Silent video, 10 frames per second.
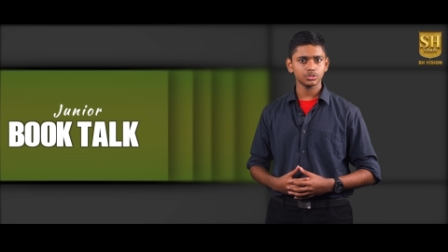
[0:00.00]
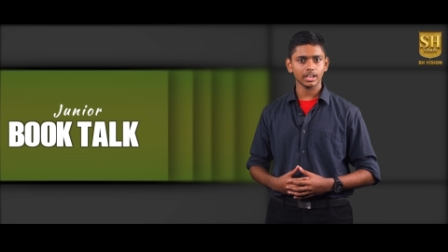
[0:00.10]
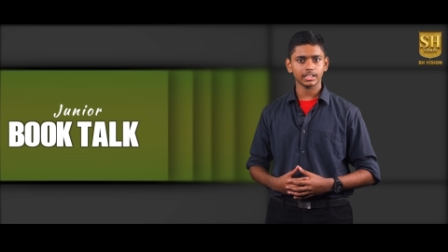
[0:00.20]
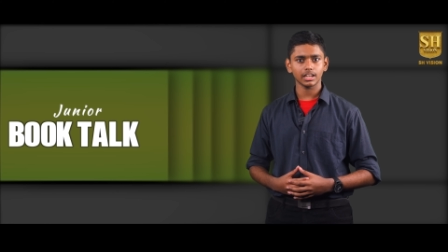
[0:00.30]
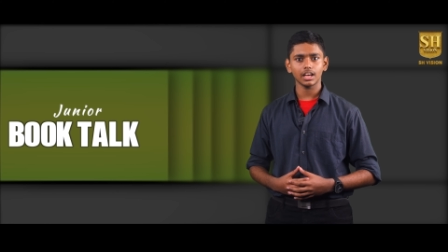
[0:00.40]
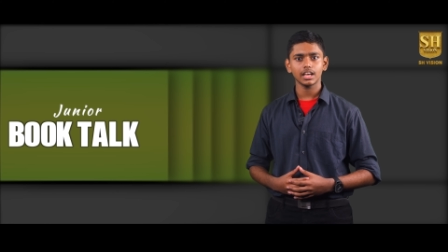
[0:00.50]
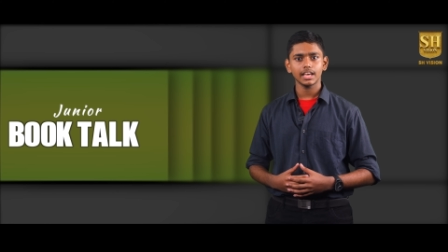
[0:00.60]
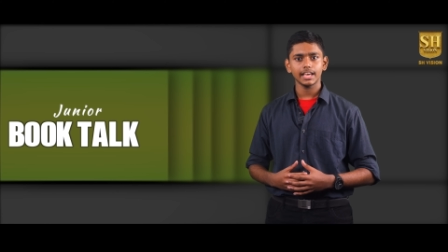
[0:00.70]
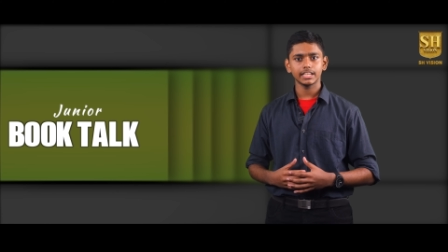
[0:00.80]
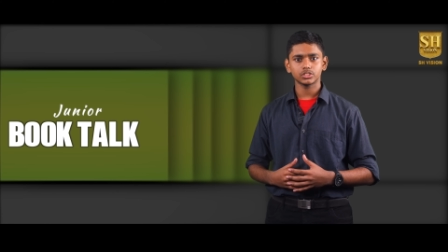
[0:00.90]
Dracula
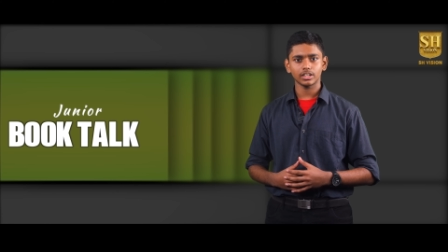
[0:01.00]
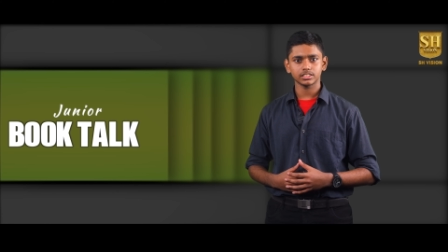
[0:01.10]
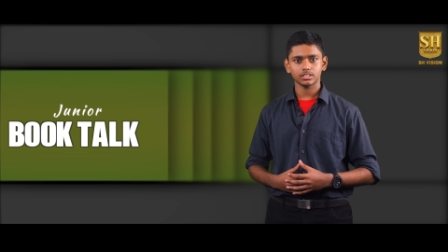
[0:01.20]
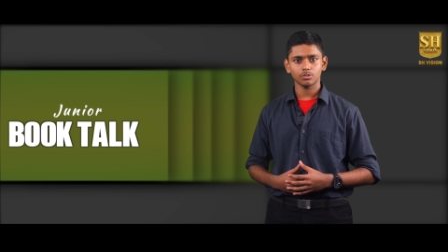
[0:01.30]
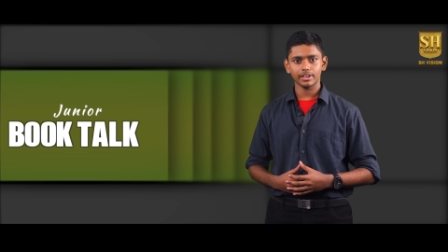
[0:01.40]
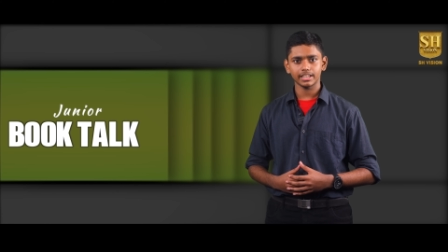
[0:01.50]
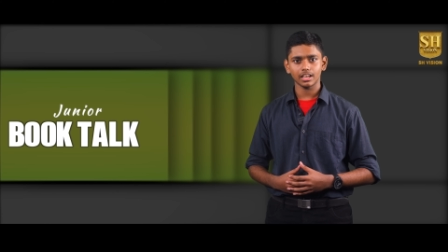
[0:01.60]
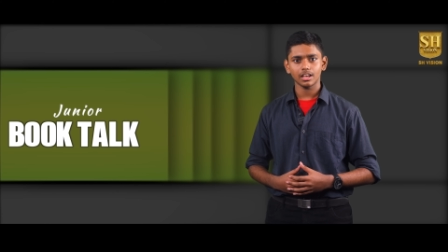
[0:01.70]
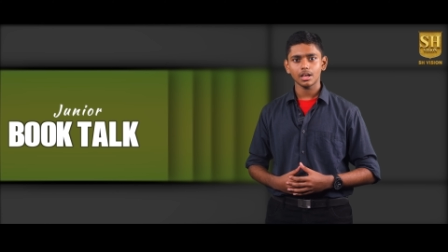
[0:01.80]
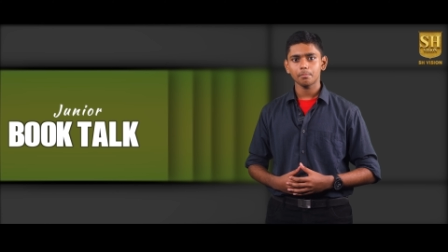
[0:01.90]
in
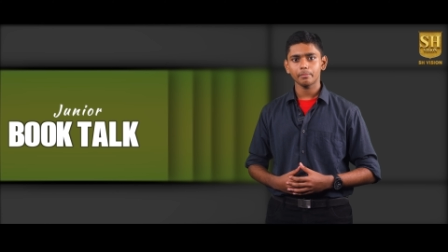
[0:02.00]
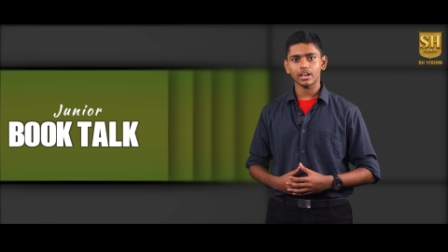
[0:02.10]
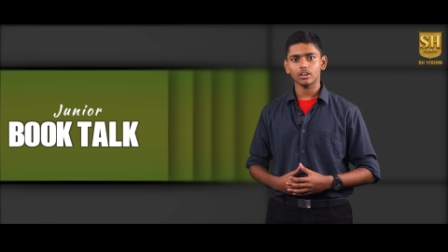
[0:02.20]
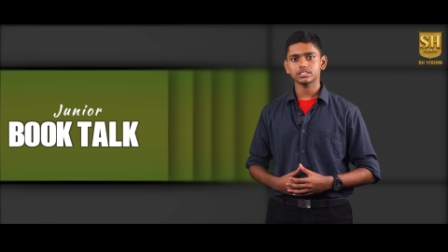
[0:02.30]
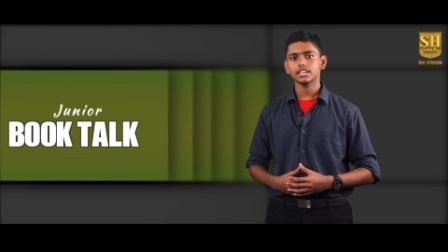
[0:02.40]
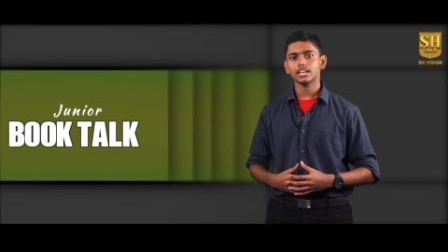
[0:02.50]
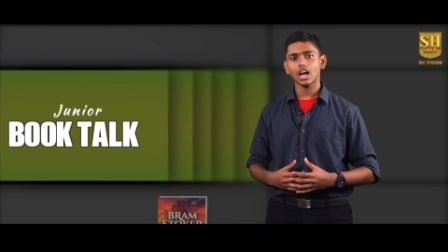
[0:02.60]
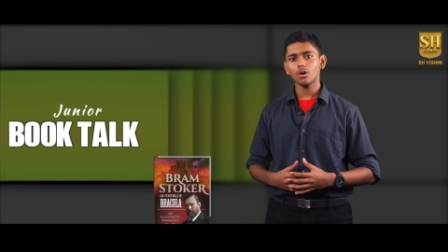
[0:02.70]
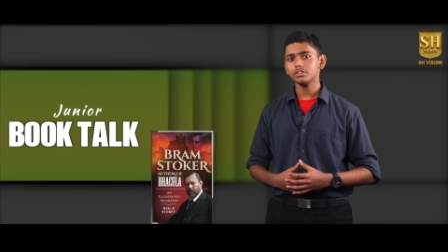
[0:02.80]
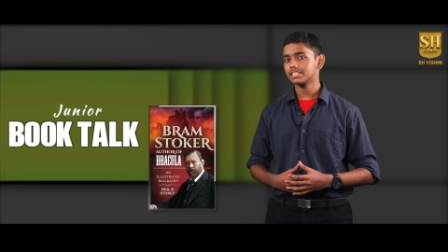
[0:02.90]
Transylvania because
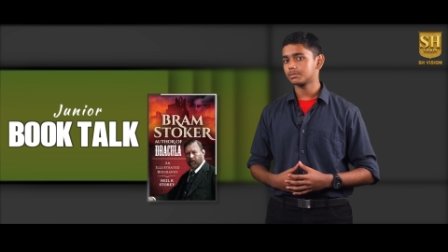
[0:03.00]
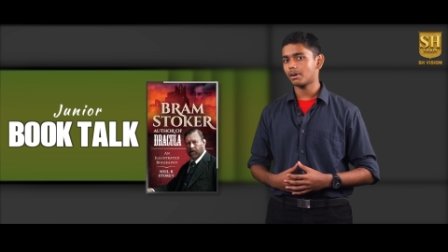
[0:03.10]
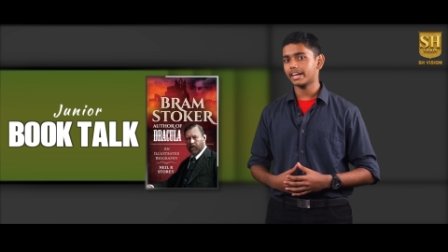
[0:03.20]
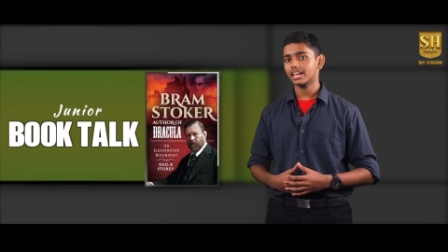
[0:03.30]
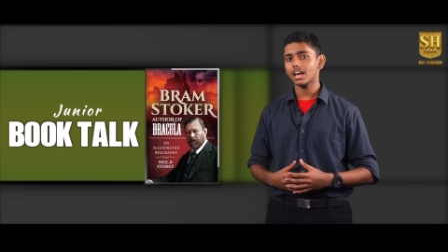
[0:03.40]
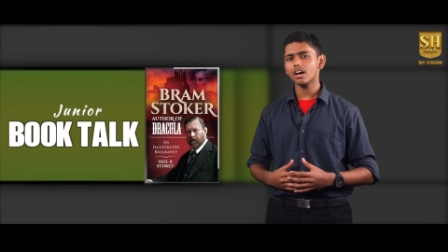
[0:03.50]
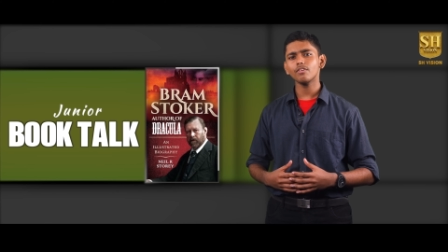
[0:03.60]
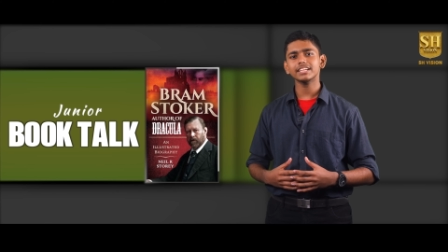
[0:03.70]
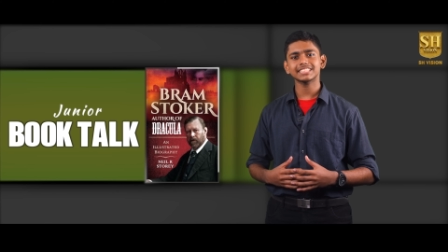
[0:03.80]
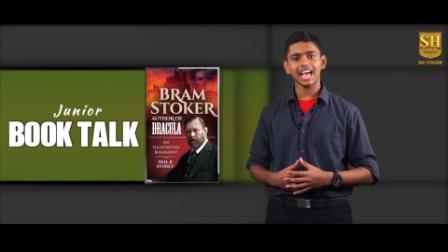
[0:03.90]
Count is buying
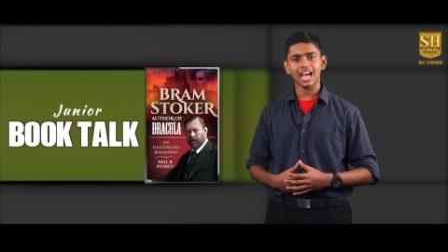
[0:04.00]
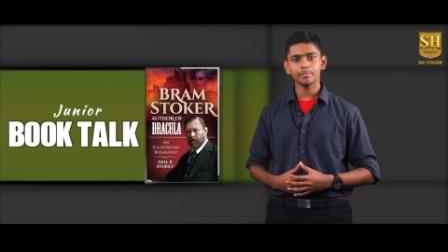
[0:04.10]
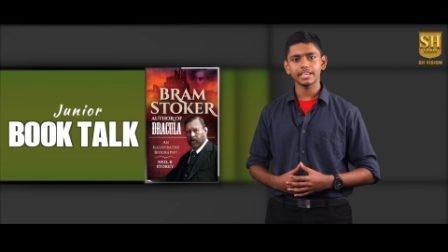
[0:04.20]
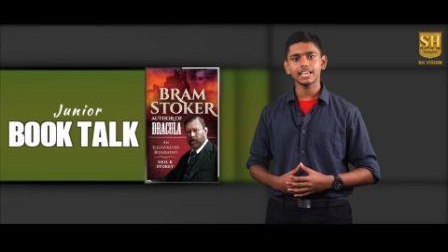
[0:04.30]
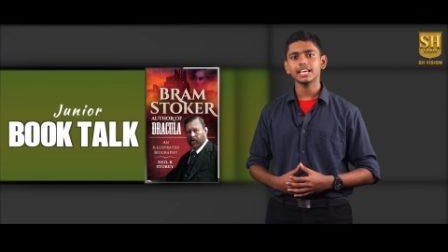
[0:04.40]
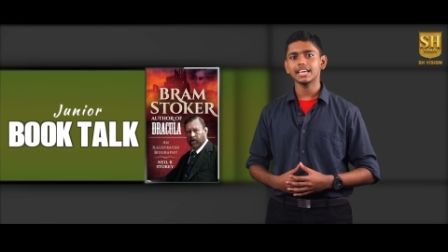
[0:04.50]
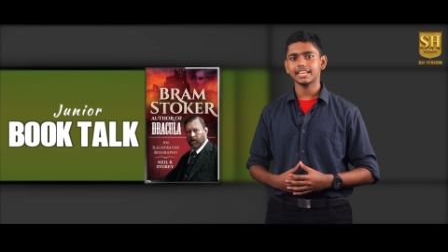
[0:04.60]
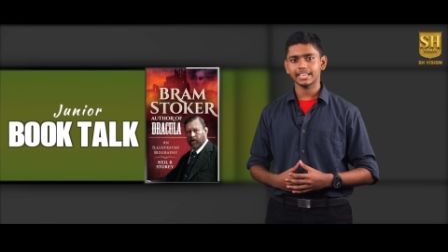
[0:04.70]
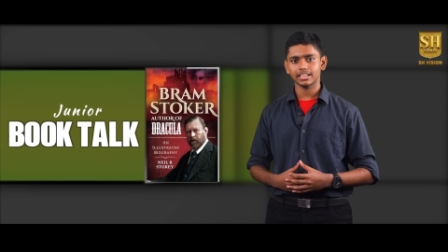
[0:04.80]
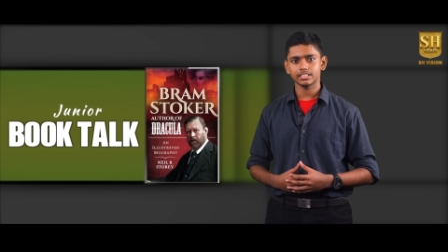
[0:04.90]
Carfax Abbey in
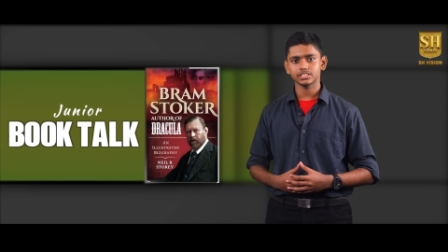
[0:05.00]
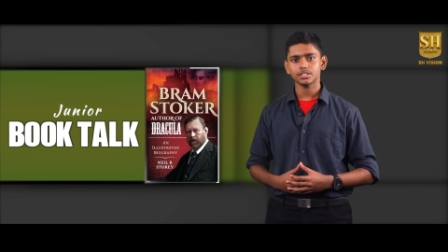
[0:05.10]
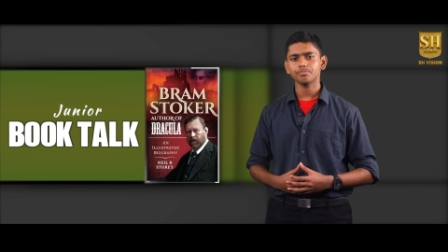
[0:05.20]
England.